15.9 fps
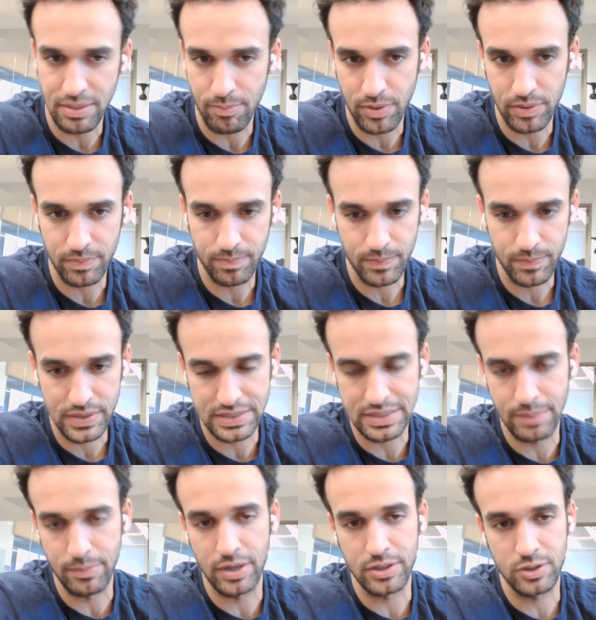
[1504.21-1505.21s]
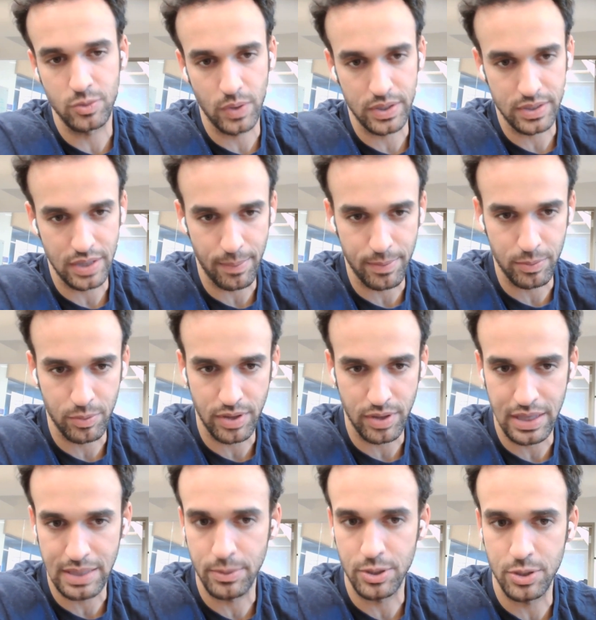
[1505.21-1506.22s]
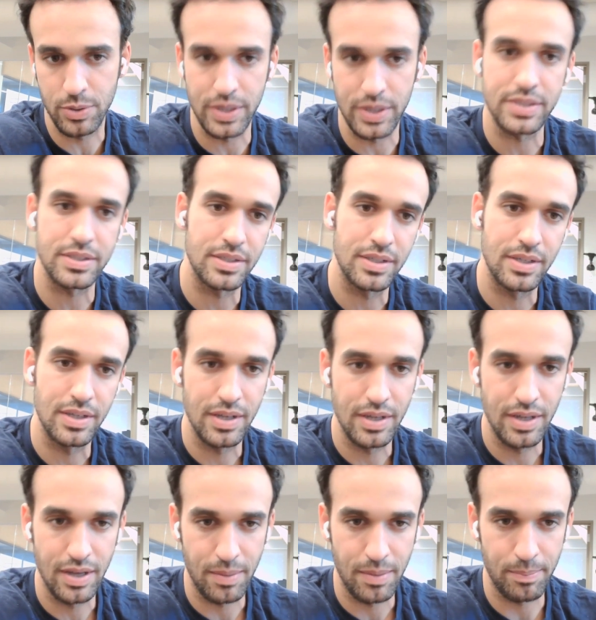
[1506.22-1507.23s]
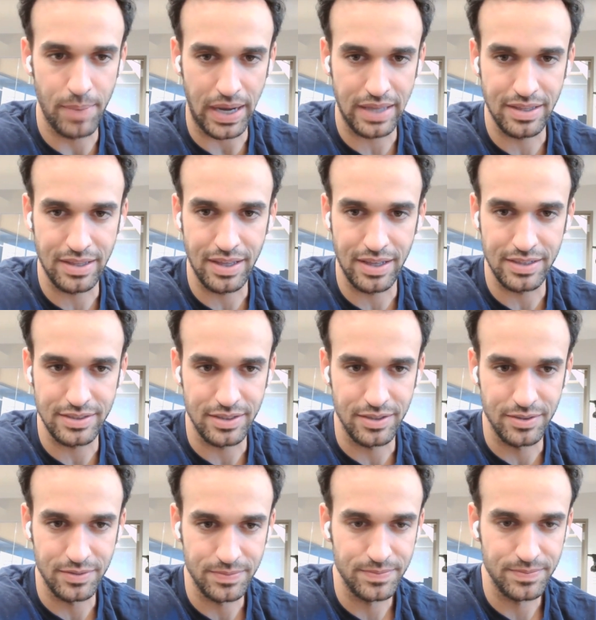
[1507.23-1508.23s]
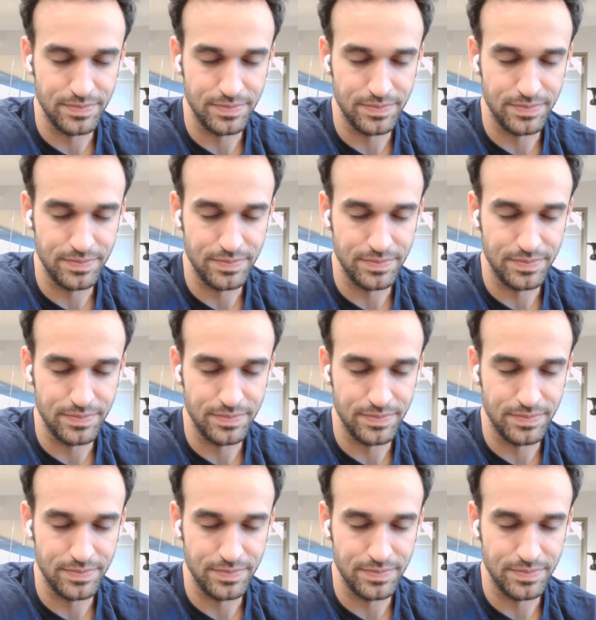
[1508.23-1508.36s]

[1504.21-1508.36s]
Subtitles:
which is something similar to what happened with AWS back in the days,